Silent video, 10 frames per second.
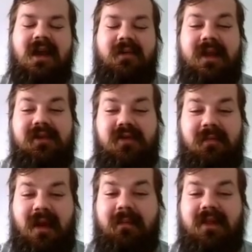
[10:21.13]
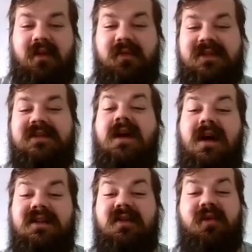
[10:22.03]
we need to remember that we
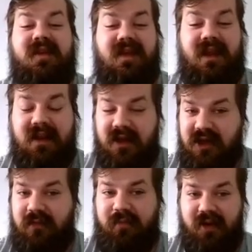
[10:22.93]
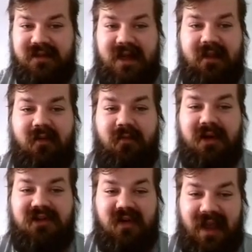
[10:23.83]
start with an initial point tally of one to